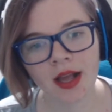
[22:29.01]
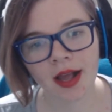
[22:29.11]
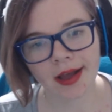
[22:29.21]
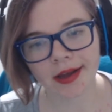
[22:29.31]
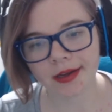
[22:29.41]

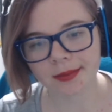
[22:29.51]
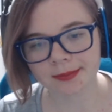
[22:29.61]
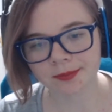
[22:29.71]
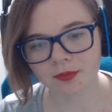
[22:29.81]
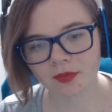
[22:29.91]

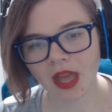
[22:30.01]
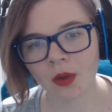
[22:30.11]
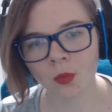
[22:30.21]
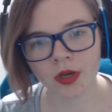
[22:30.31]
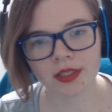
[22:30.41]
Um,
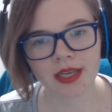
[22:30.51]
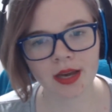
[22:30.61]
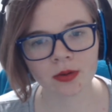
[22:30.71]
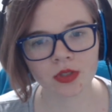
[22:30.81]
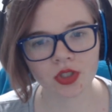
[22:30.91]
that works
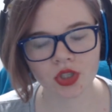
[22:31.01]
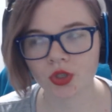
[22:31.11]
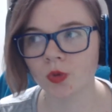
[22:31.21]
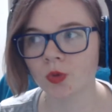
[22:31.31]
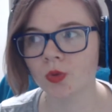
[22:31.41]
out
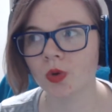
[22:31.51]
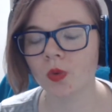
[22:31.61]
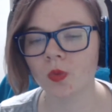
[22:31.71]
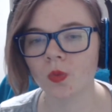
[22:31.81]
to